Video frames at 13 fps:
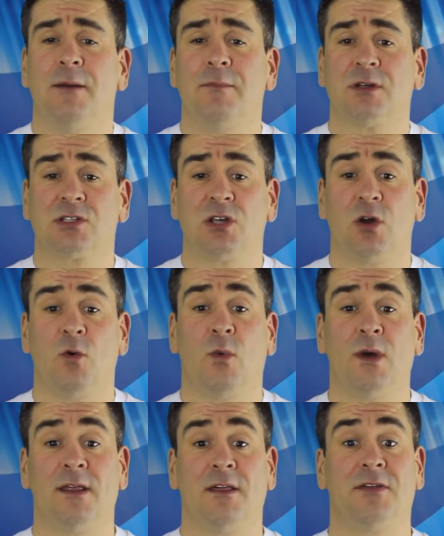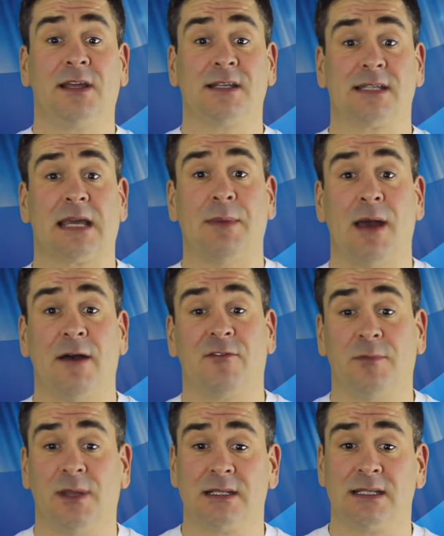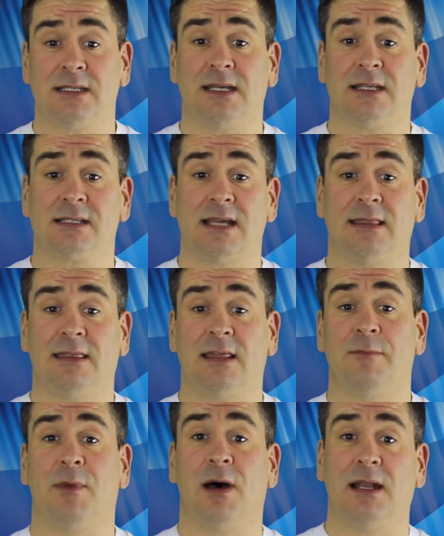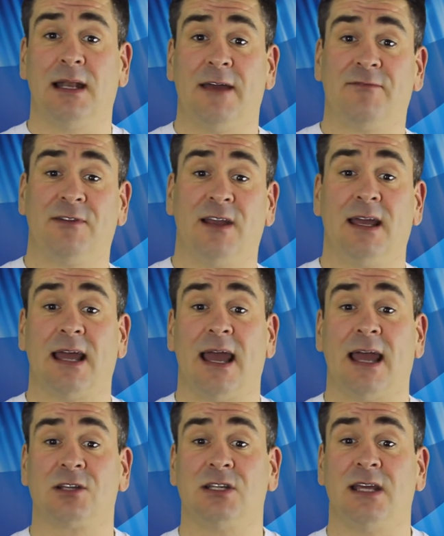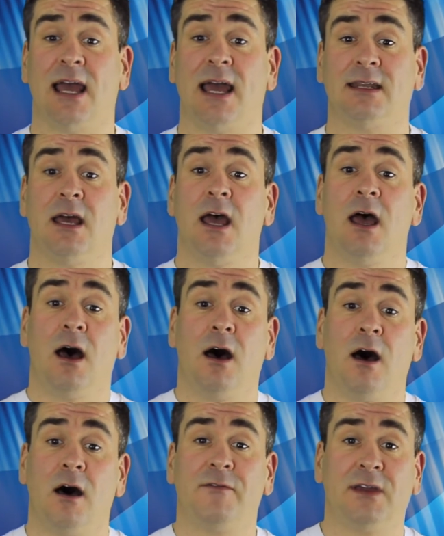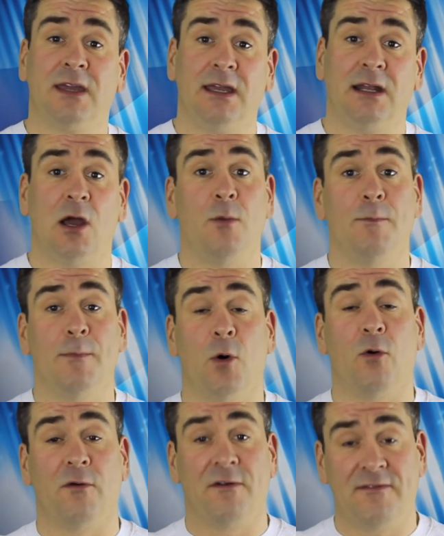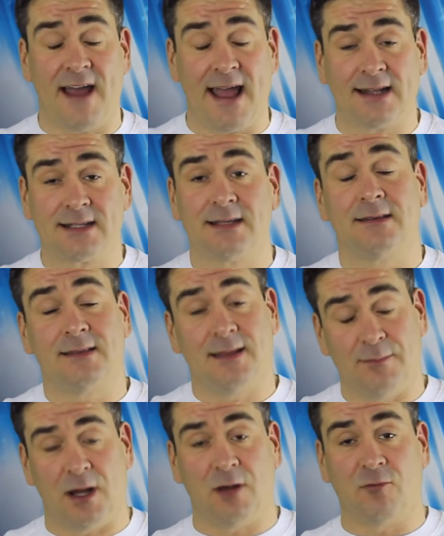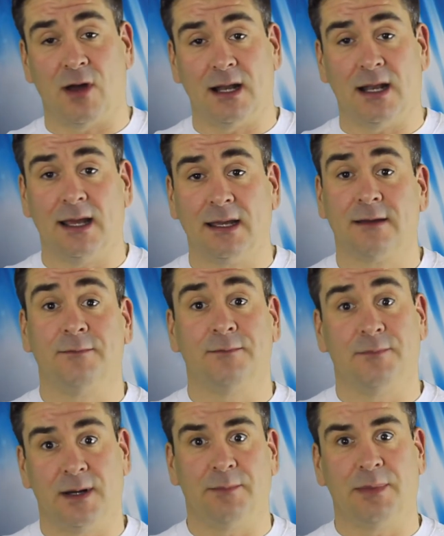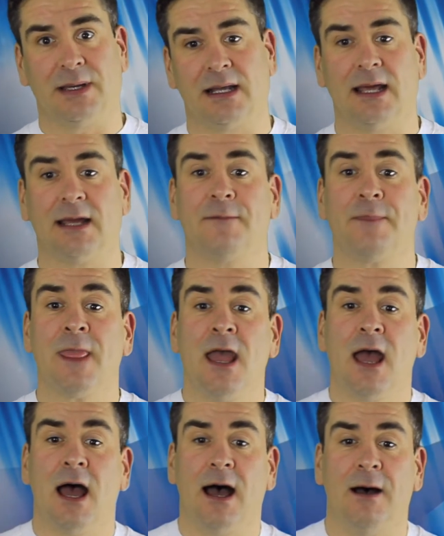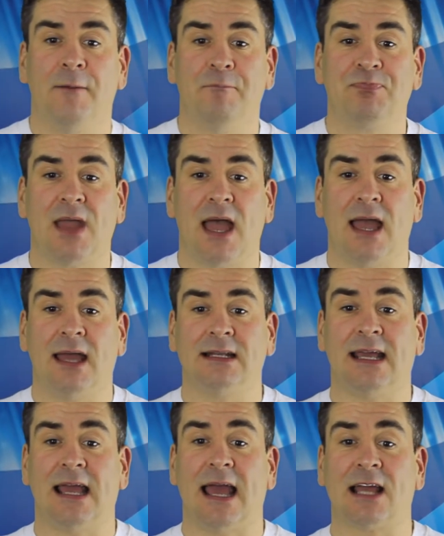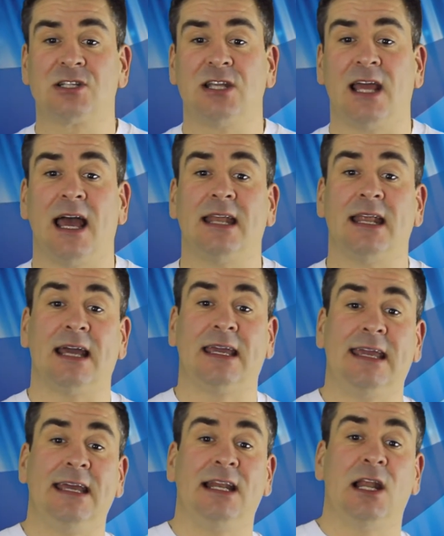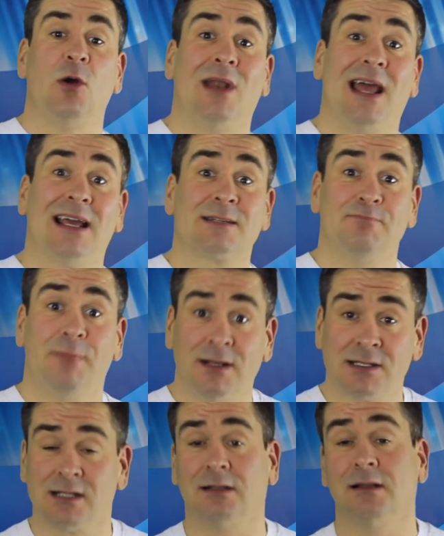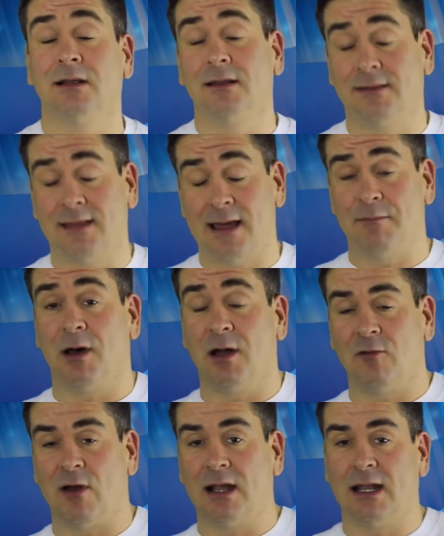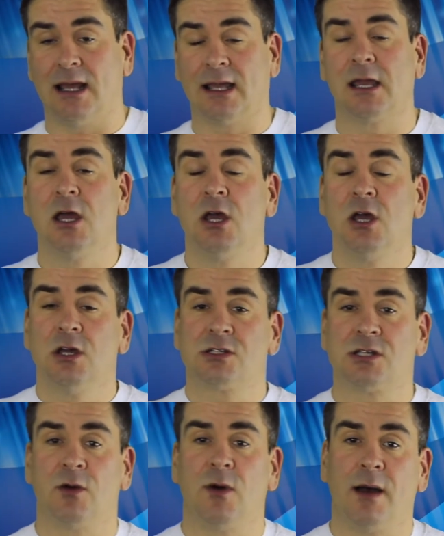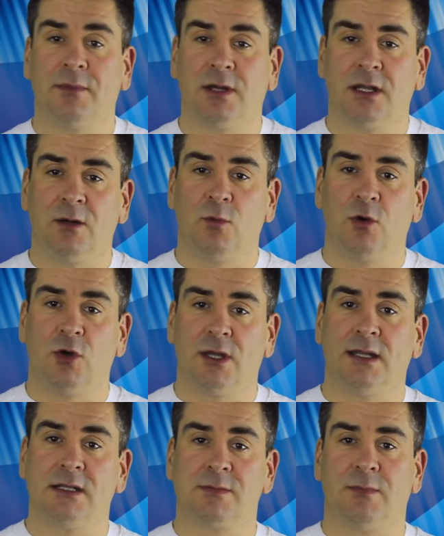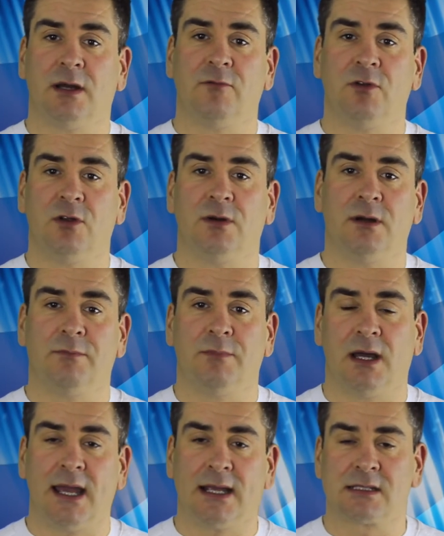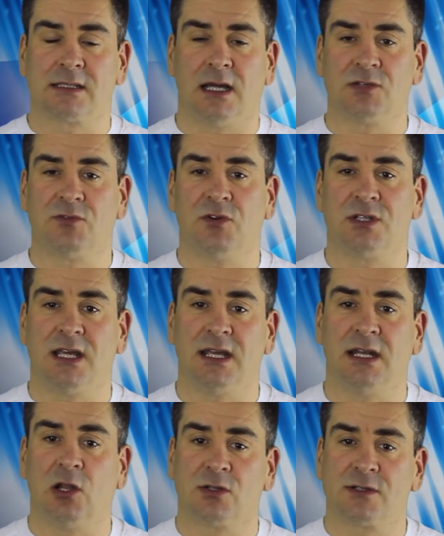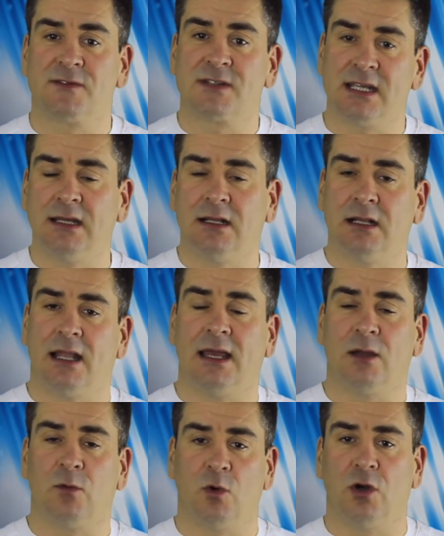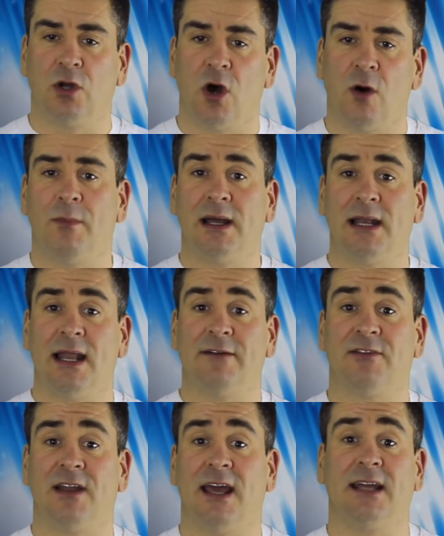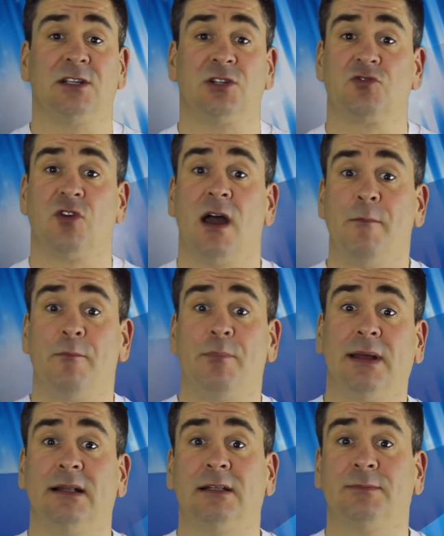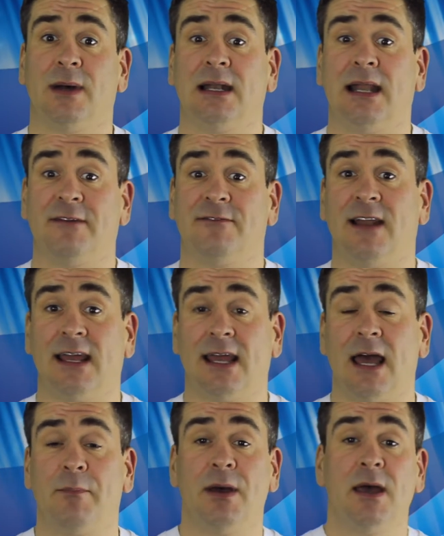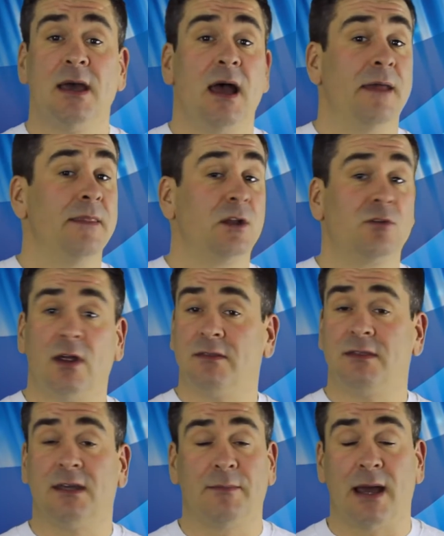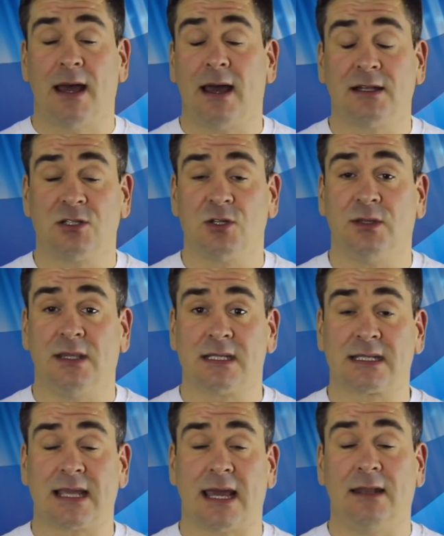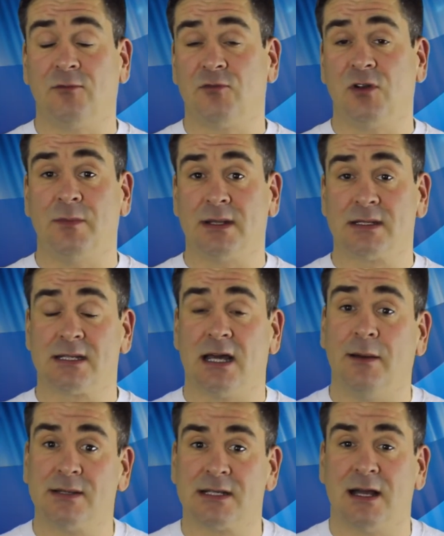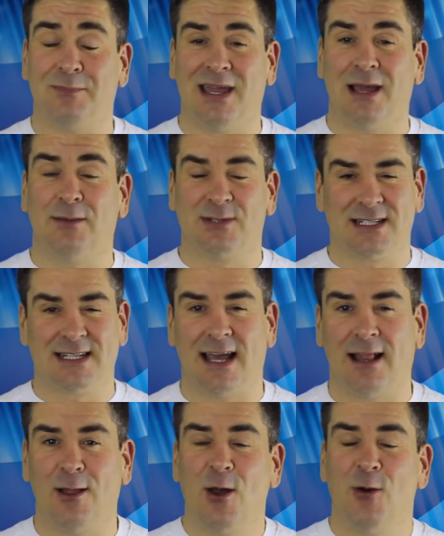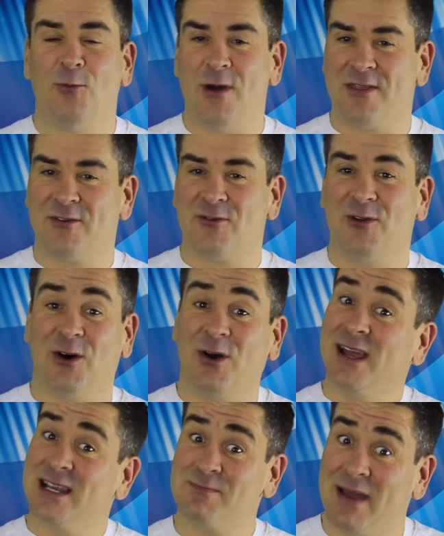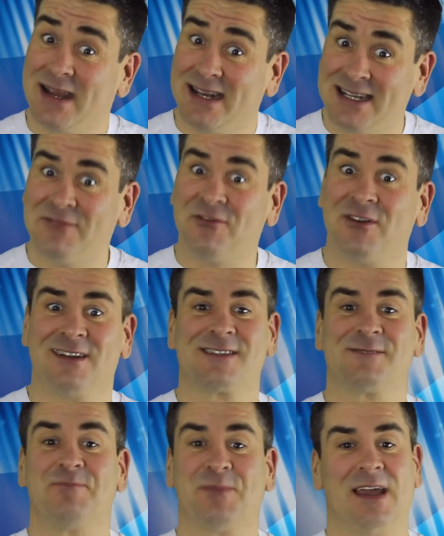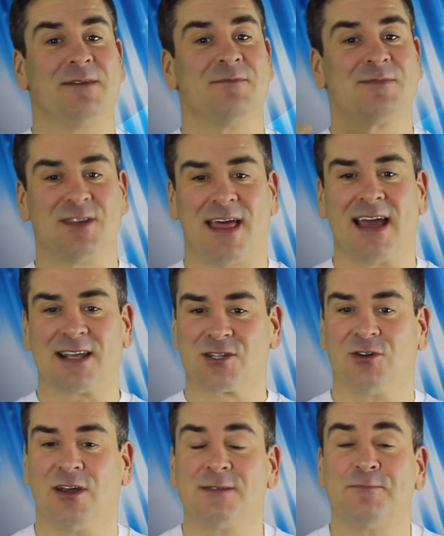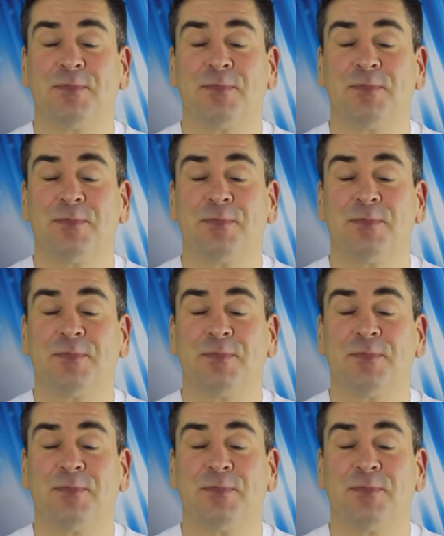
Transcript: So one of the things to come out from this is it said that my left leg actually had half a kilo more fat than my right leg, my bigger leg, and it actually had a kilo less muscle than my right leg. So I'm going to work into my exercise routine, lots of single leg work on my left leg to try and build my left leg up. And the great thing about doing this scan in 3 months' time is I'll be able to tell whether or not it's made a difference. Yeah, so that's great.